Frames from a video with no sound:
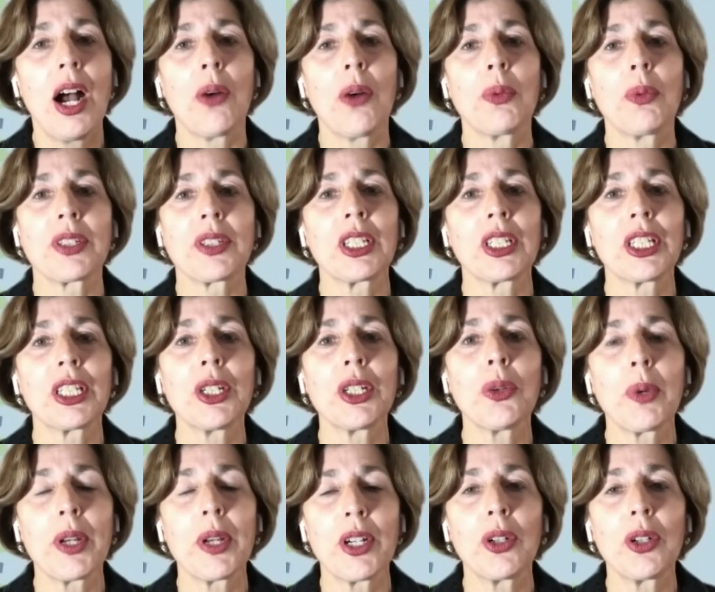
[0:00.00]
was a clear
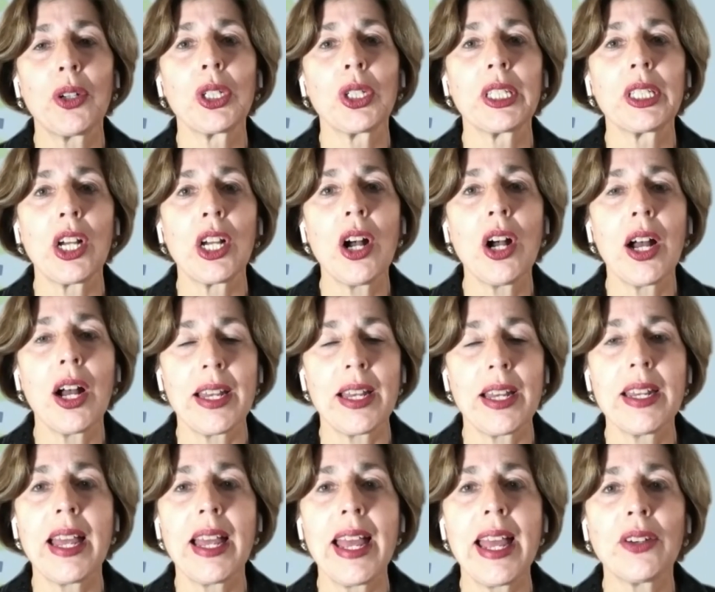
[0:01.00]
winner early
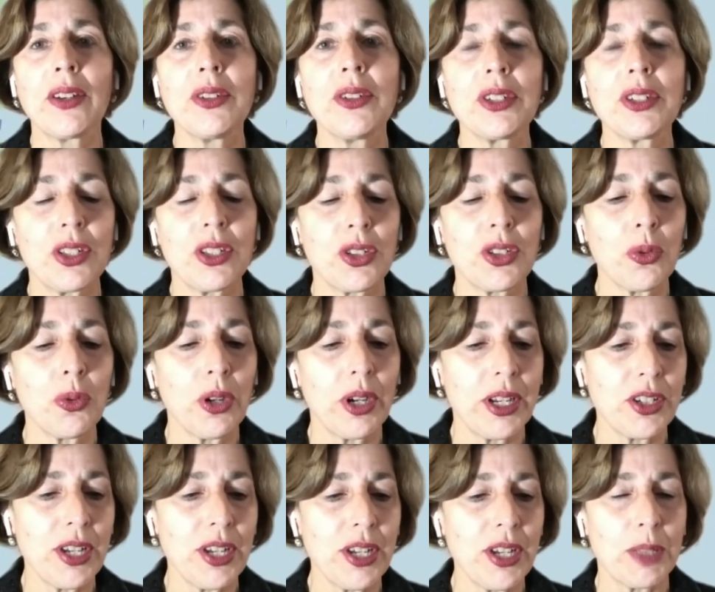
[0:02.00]
on. Energy
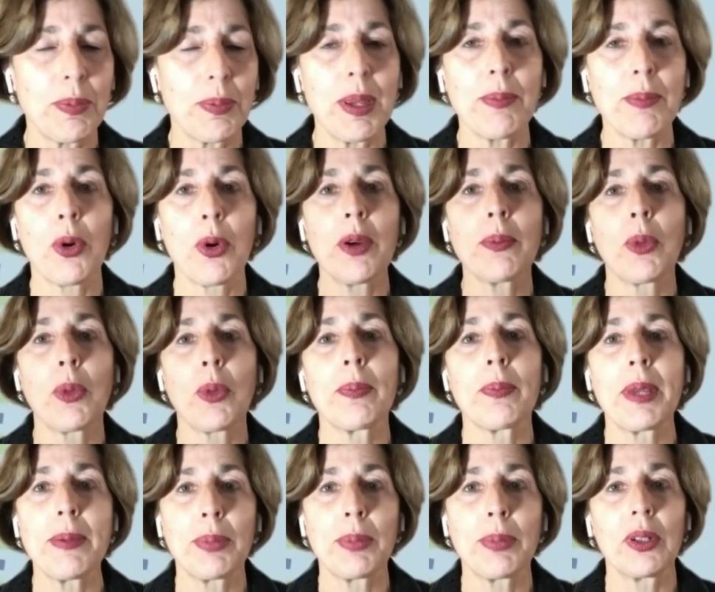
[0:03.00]
storage, as more and more
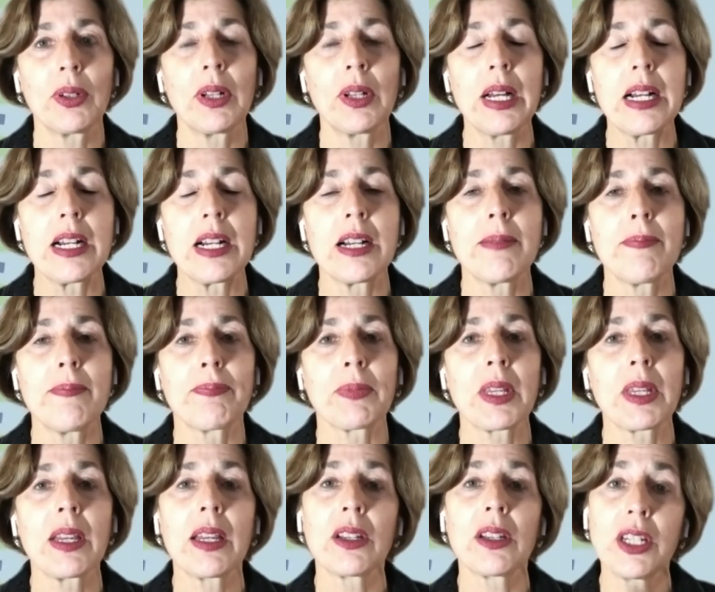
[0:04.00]
people
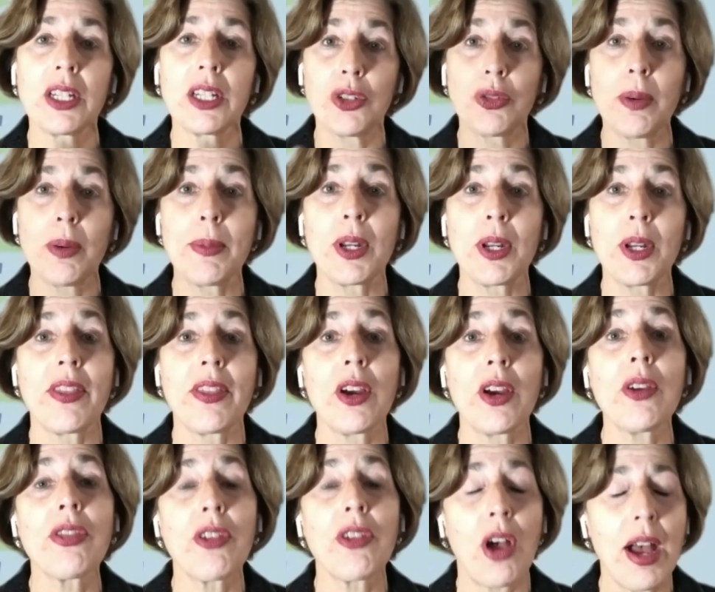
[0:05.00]
contributed
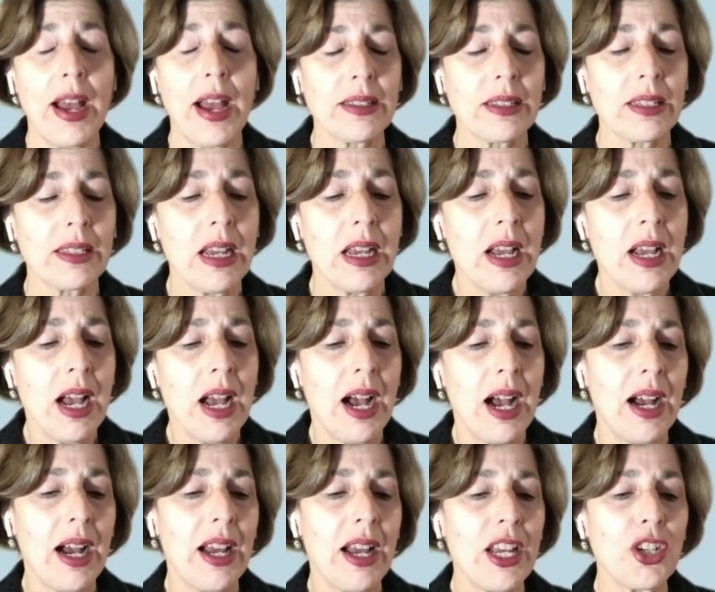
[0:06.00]
their thoughts,
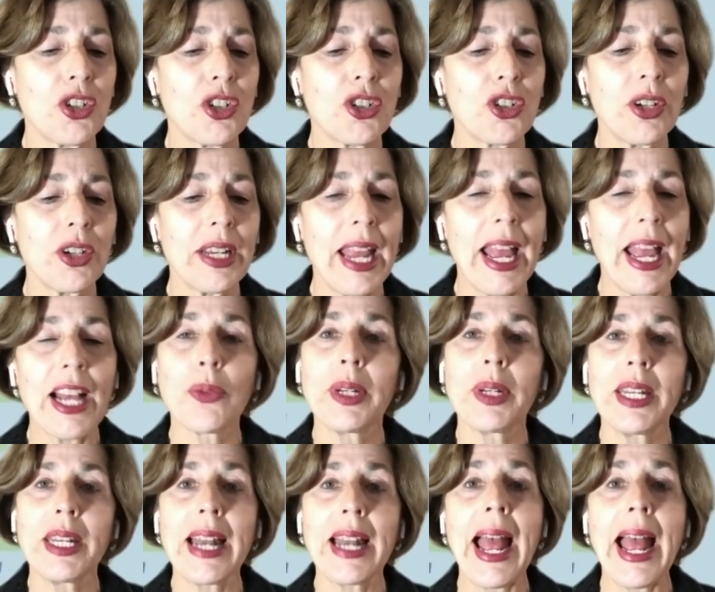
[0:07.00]
ensuring
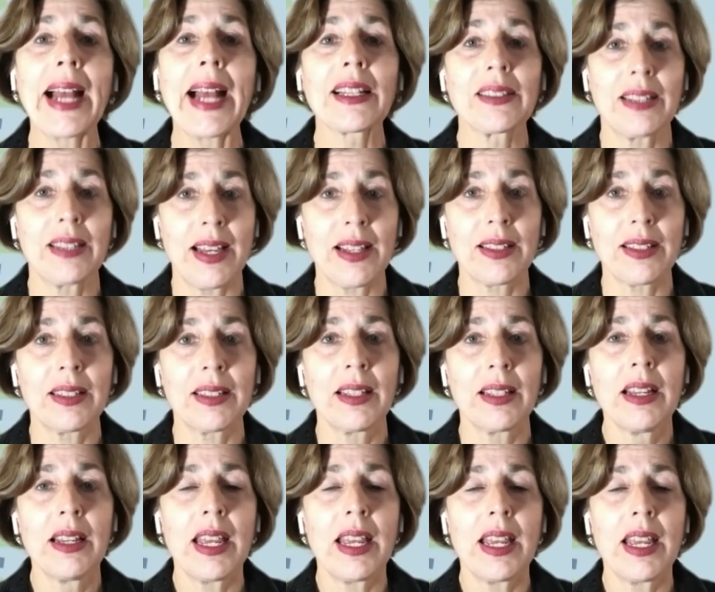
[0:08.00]
equity and access
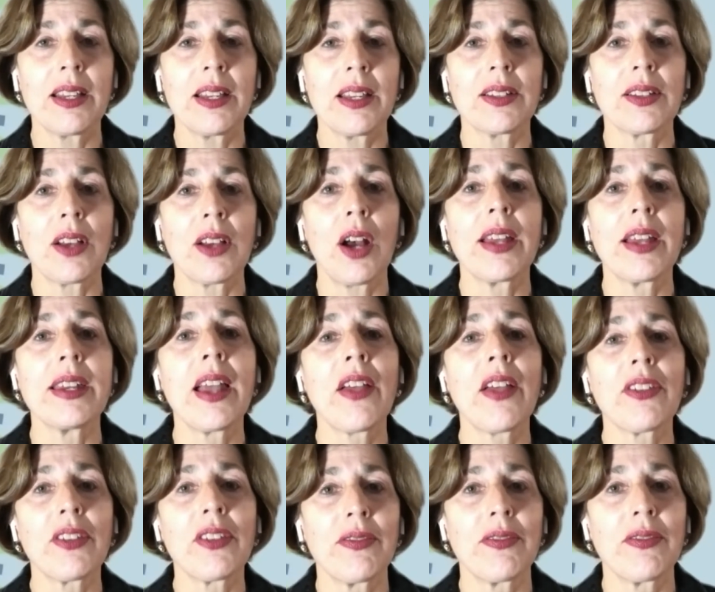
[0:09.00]
is
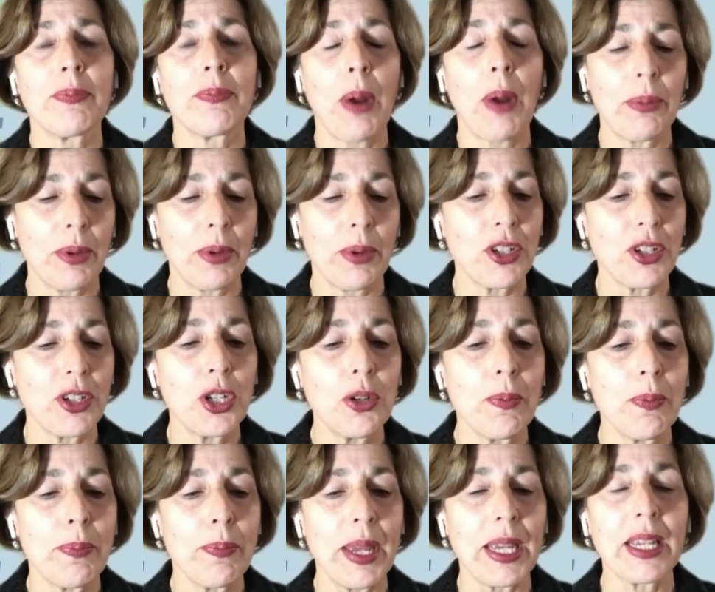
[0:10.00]
another, probably the two
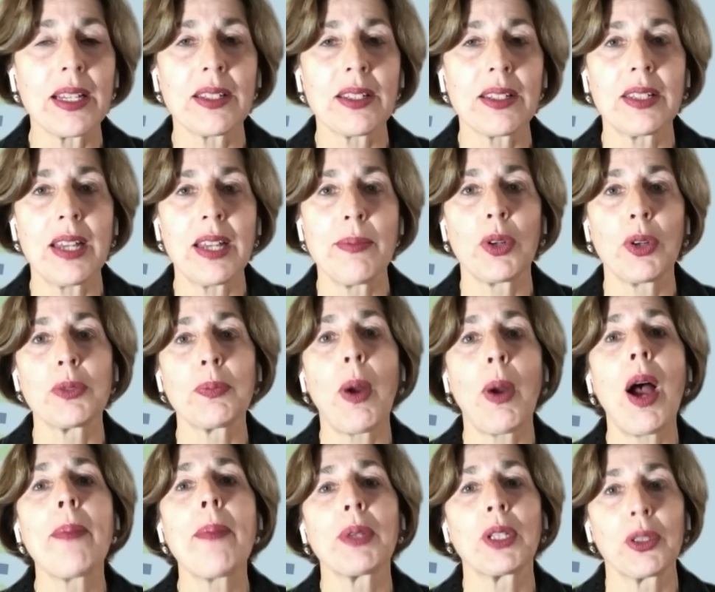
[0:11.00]
biggest and most
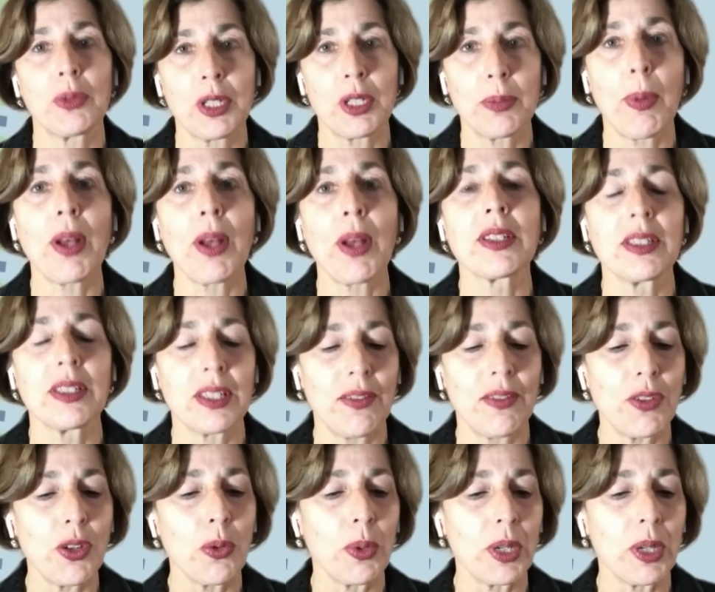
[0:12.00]
popular responses,
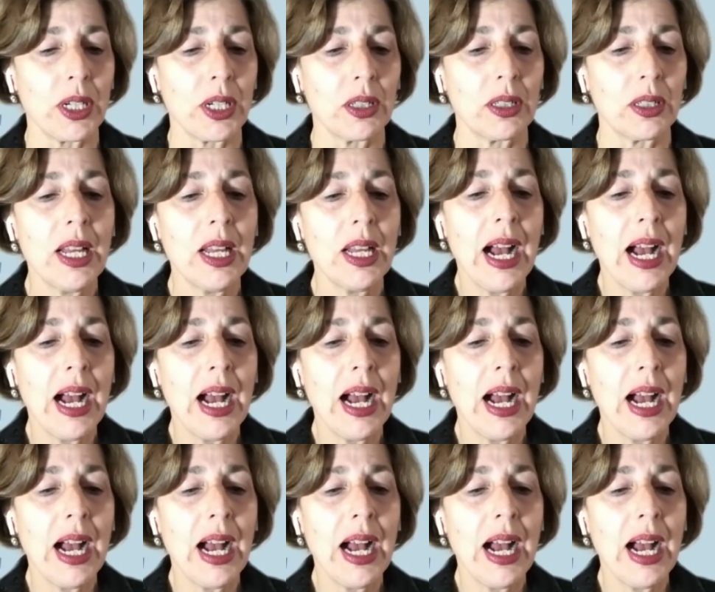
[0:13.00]
if you will.